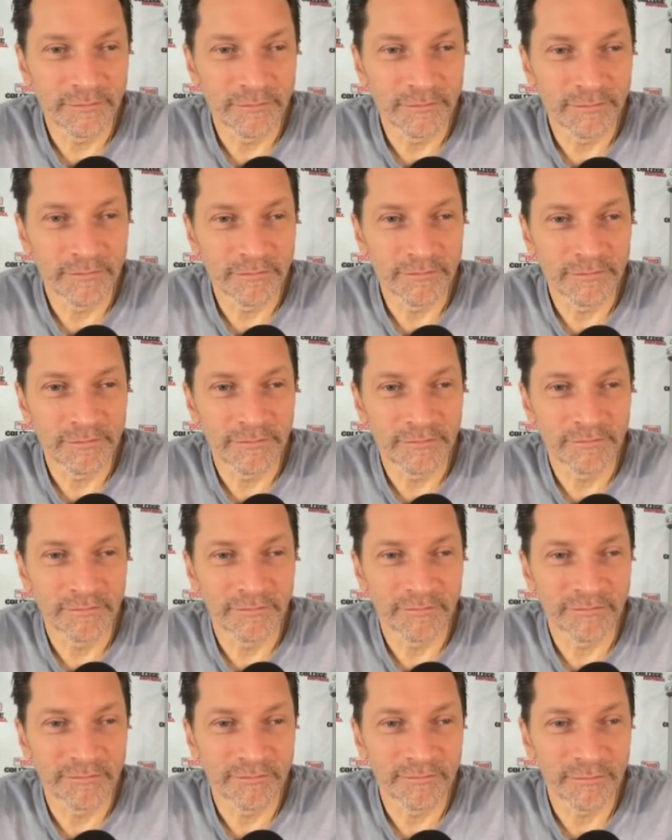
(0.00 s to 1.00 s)

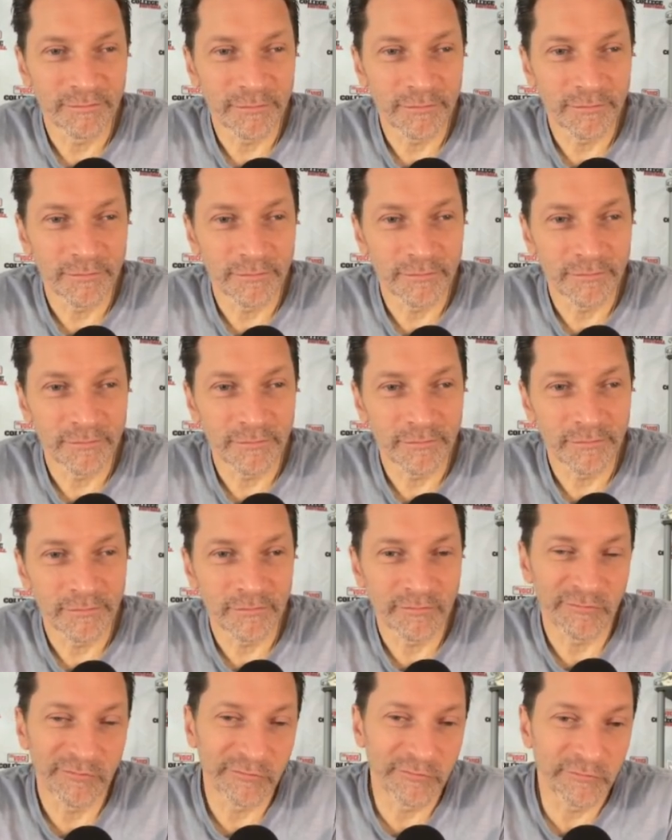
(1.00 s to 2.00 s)

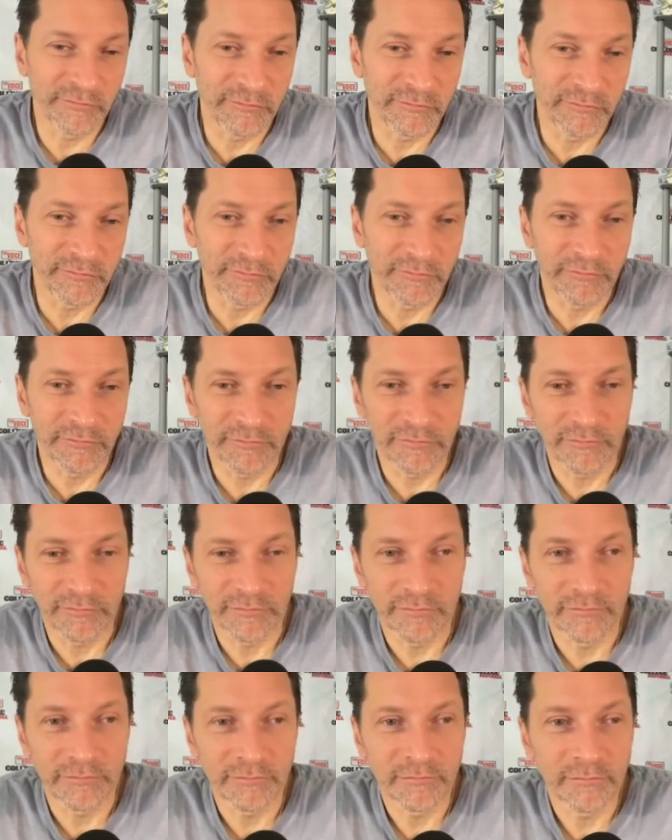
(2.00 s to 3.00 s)

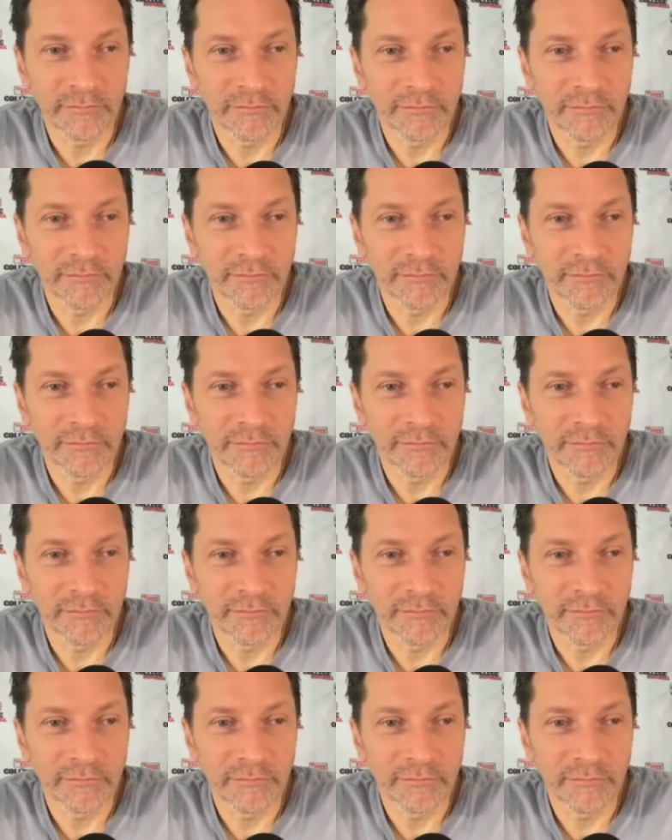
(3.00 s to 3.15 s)
This person isn't speaking.